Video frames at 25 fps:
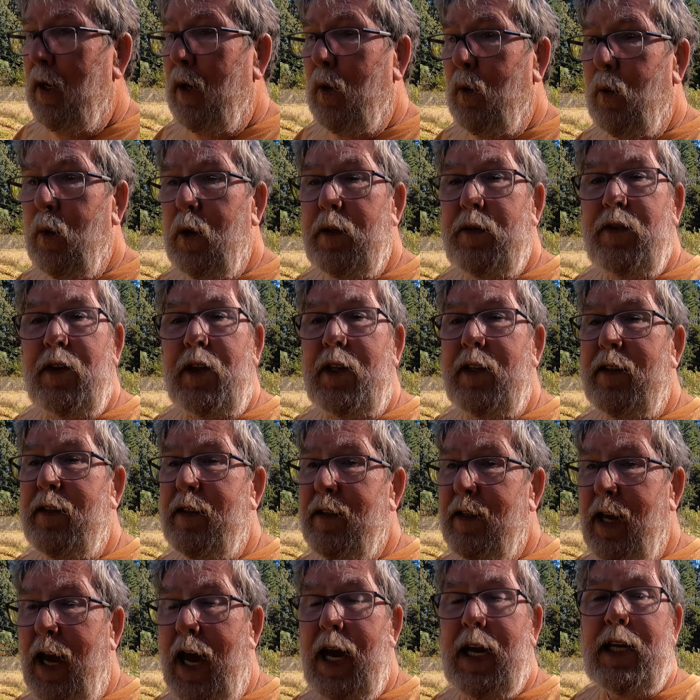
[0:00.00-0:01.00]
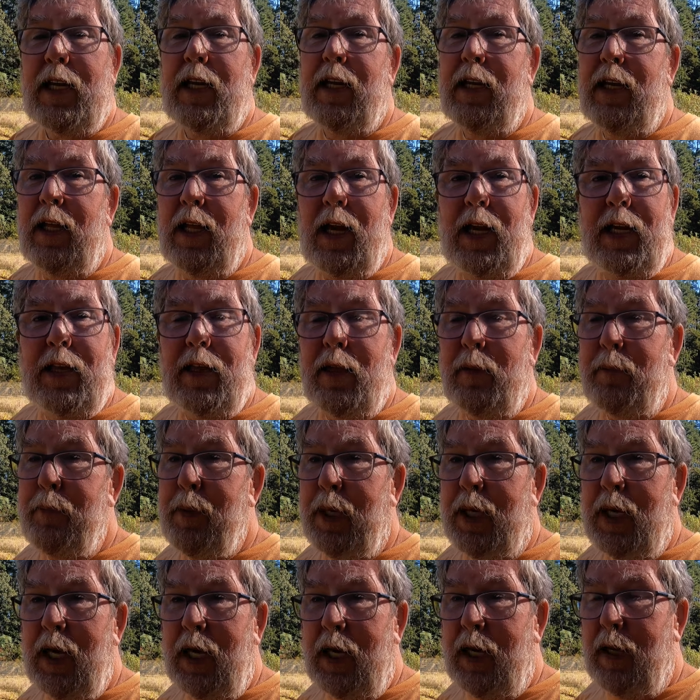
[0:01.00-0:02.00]
was exactly like the
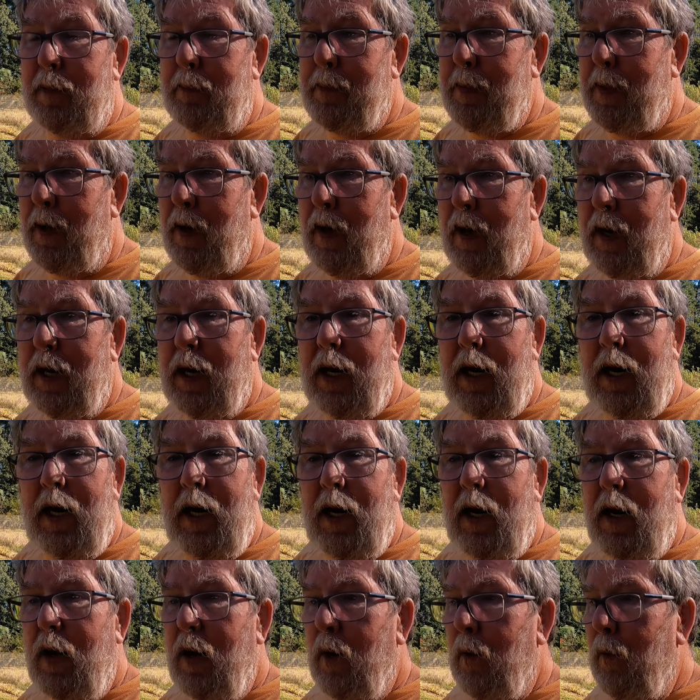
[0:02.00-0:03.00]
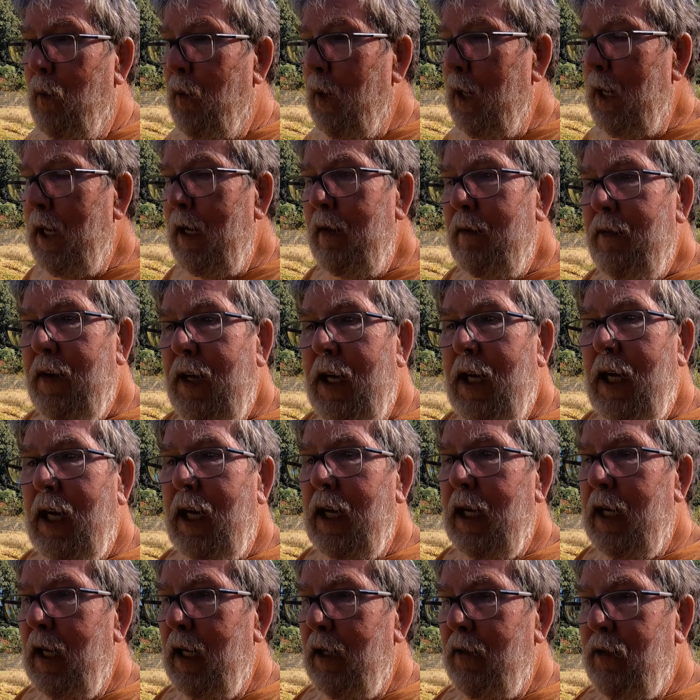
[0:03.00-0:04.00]
beginning part.
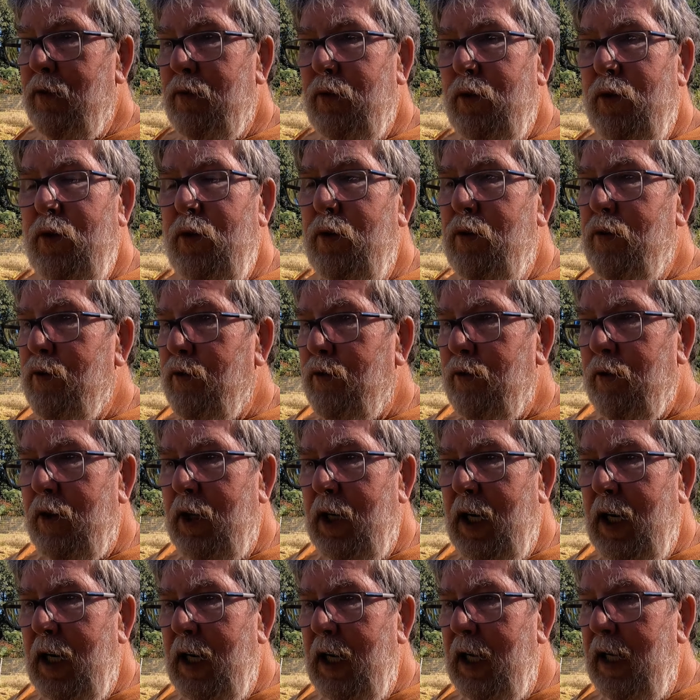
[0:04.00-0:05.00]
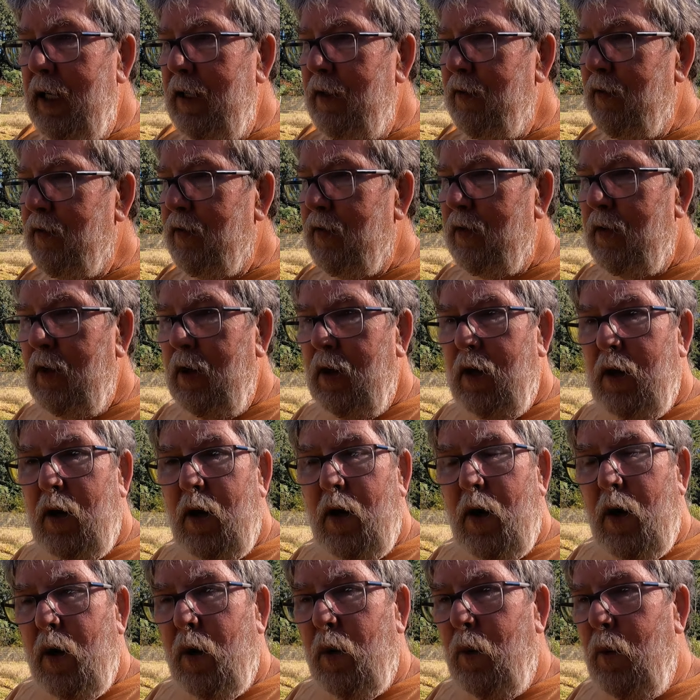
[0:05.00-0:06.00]
Weaving through trees,
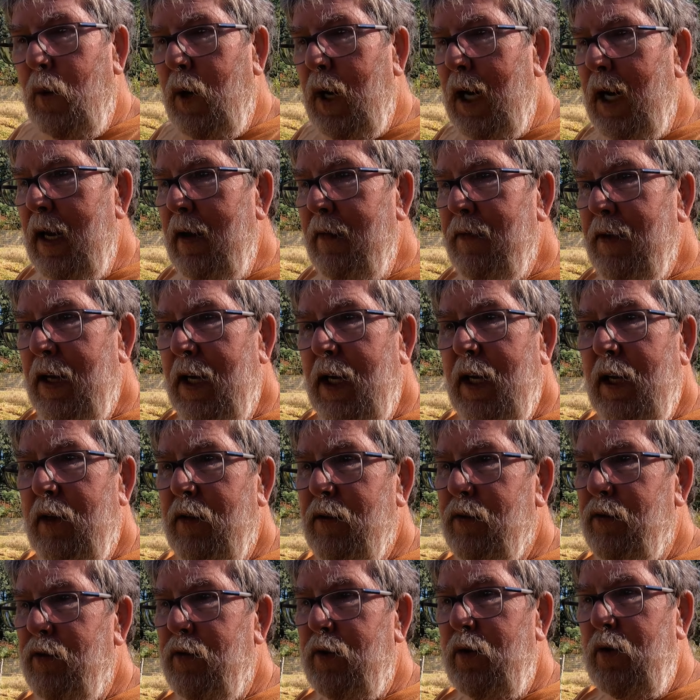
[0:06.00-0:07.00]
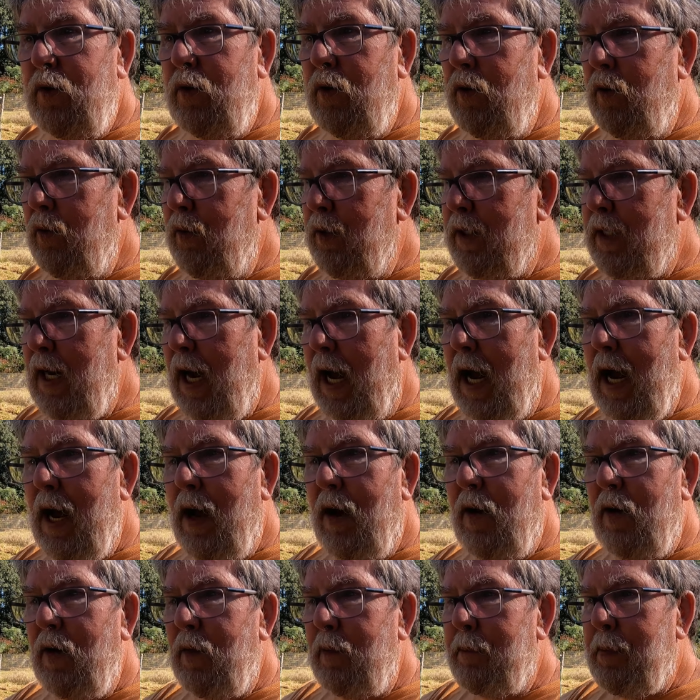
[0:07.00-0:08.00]
weaving through
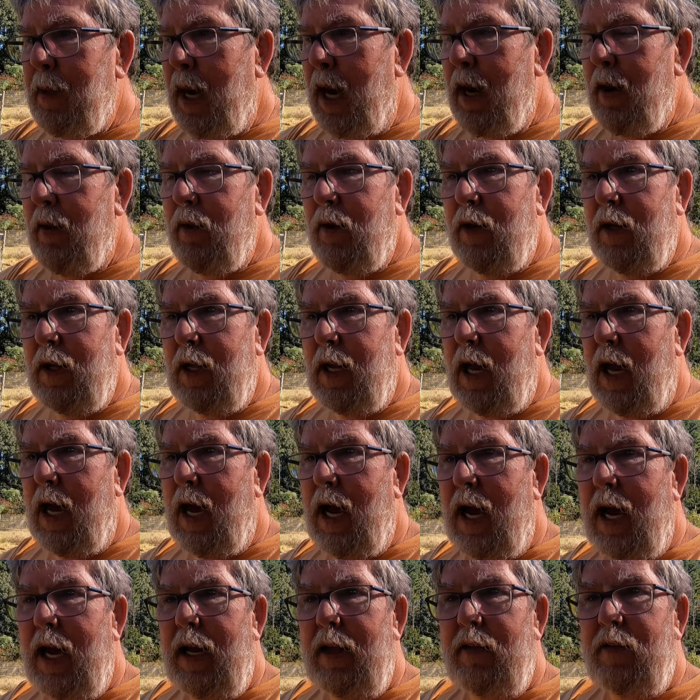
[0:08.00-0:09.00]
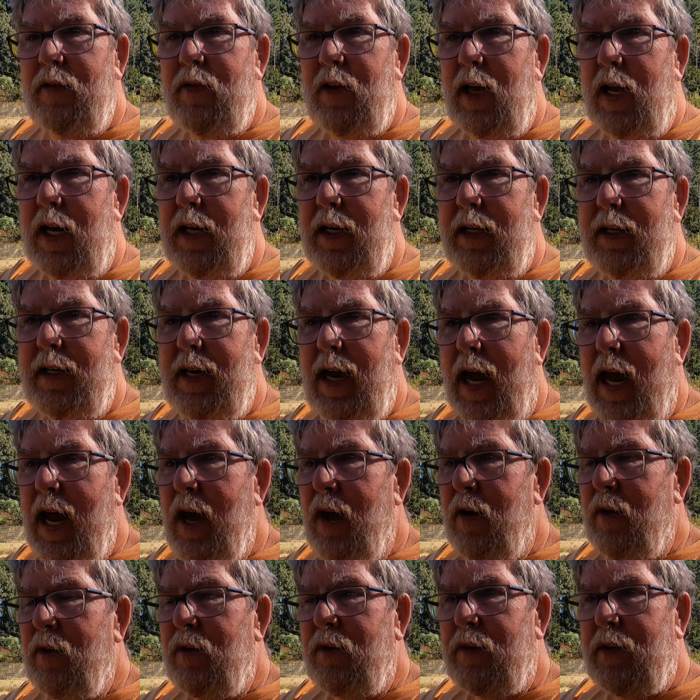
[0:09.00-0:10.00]
down power lines and
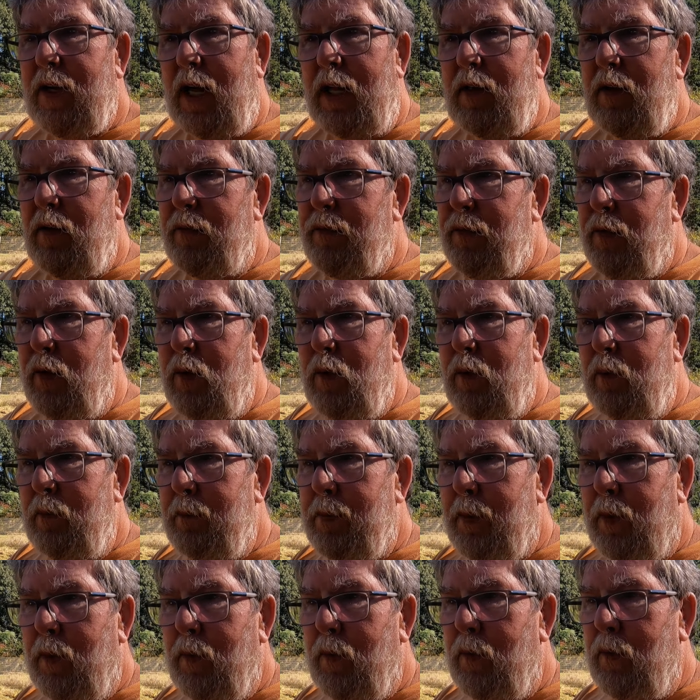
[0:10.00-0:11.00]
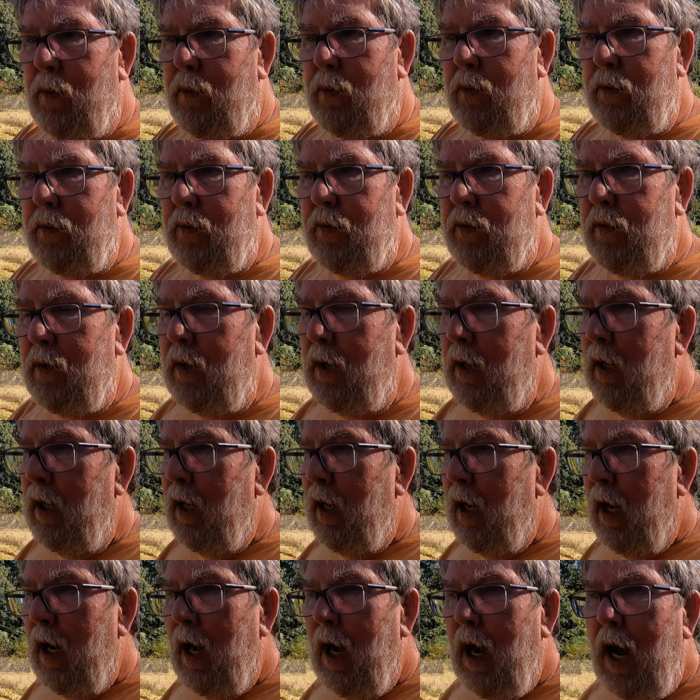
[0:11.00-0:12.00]
down telephone poles.
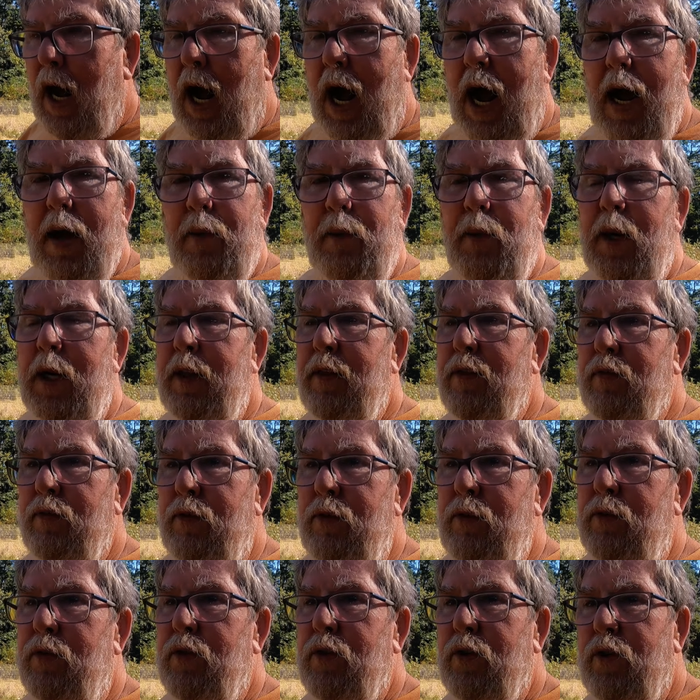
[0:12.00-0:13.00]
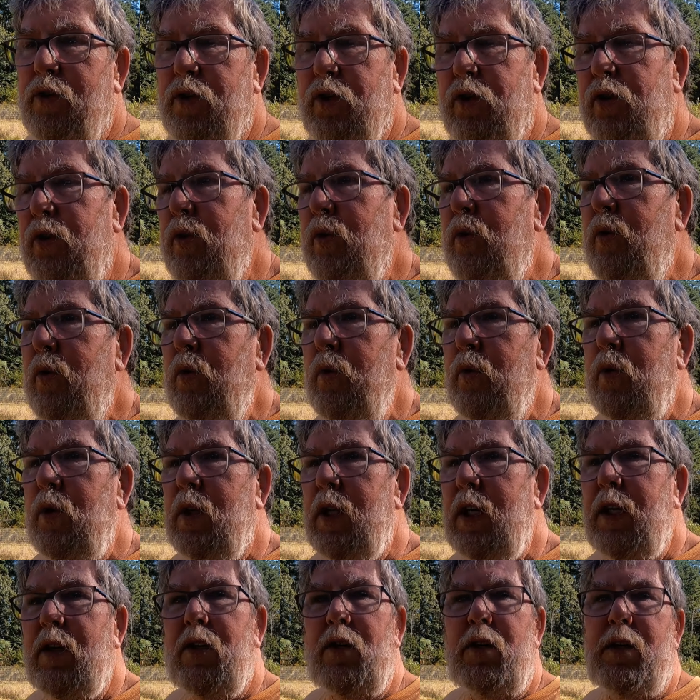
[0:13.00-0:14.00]
I went through 2
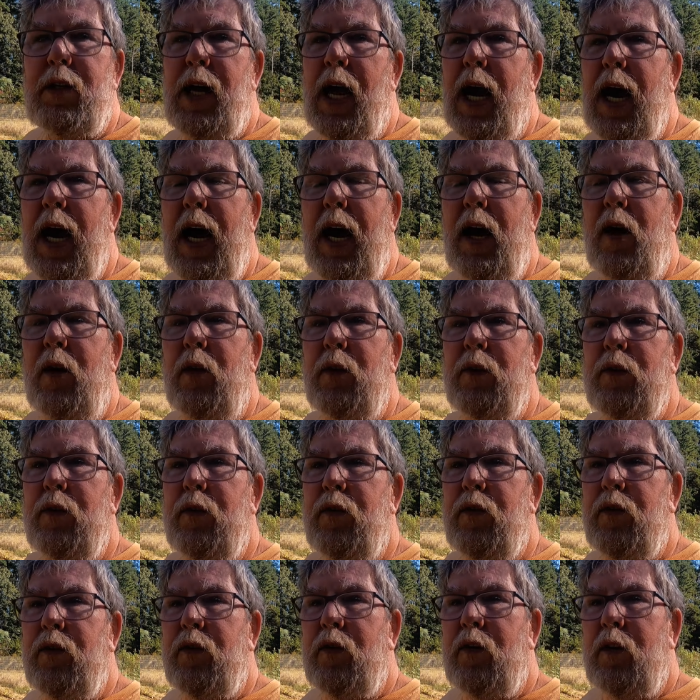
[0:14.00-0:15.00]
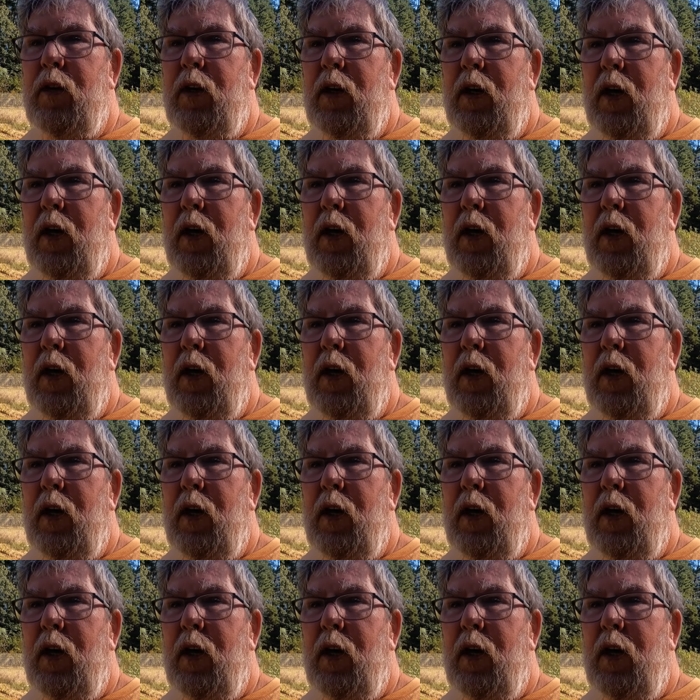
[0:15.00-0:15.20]
little towns,